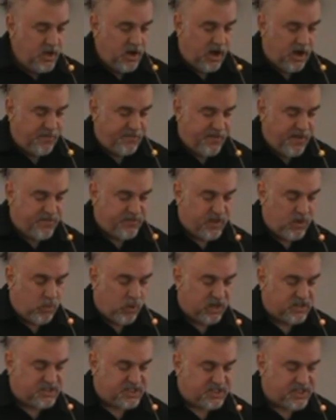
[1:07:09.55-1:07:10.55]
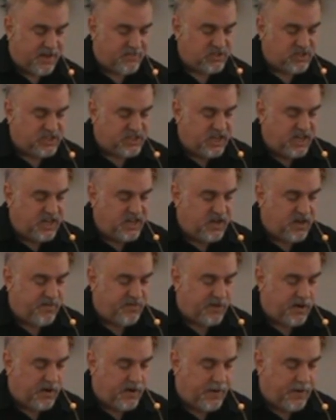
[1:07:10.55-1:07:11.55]
Uh, 5117
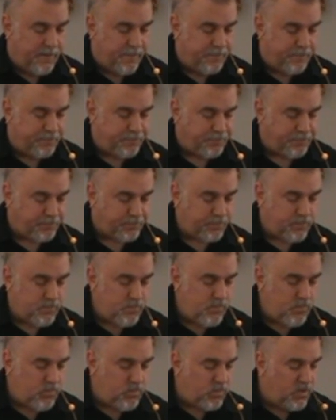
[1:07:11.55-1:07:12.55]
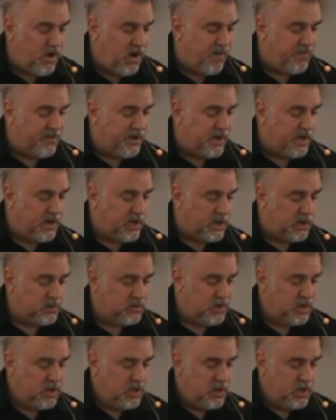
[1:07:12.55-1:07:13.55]
of, um,
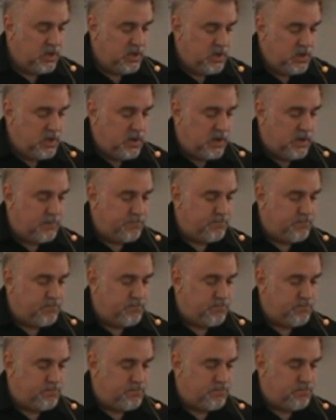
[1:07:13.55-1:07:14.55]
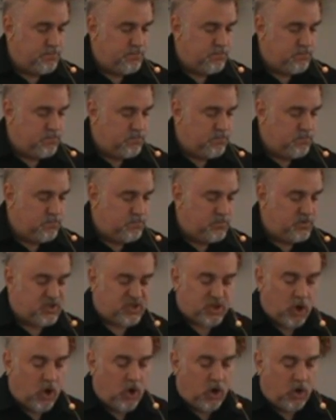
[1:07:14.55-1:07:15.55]
of uh,
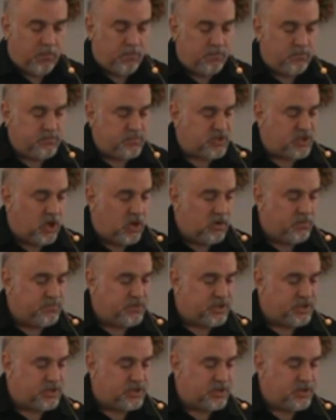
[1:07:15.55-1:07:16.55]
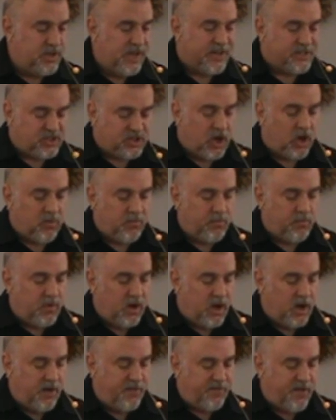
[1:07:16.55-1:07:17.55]
Psalm, Psalms, yeah, Psalm
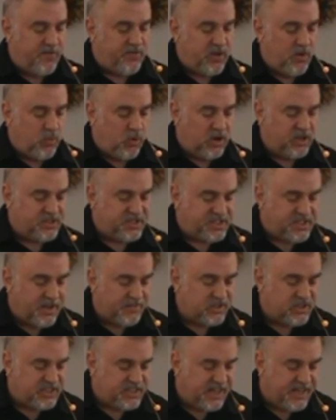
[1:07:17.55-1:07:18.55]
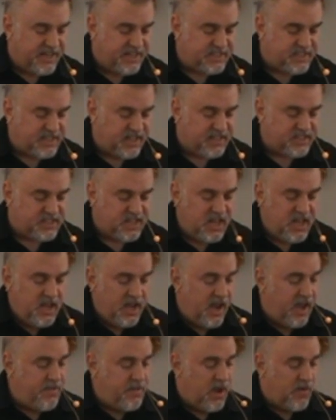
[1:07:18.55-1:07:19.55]
uh, 5117. It says,
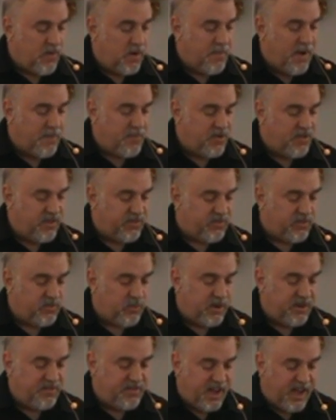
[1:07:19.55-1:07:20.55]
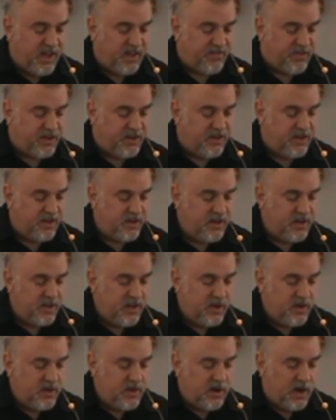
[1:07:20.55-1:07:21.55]
and, and remember, this is when David,
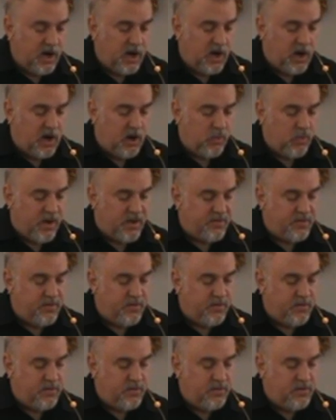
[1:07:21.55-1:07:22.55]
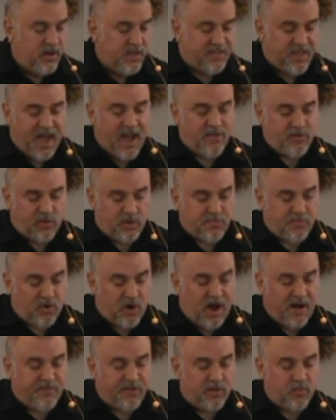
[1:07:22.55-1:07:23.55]
uh, when Nathaniel the
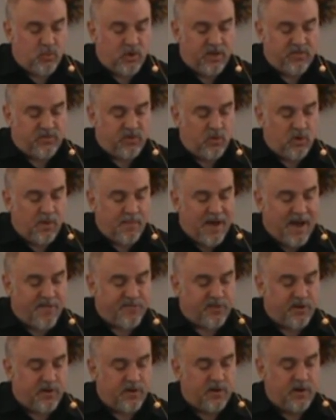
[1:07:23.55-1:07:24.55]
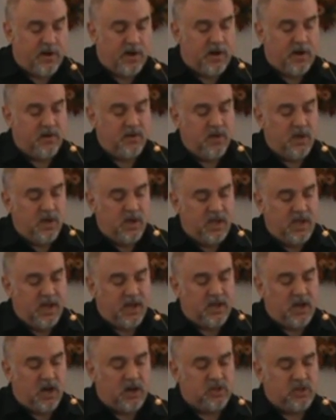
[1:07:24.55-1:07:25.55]
prophet went to him after uh, he
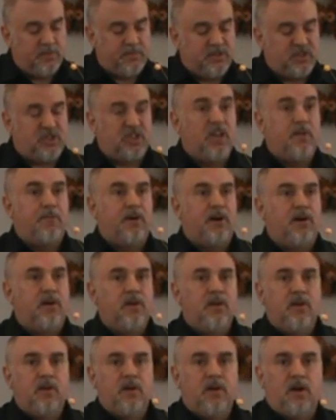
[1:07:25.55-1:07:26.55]
had gone to Bathsheba.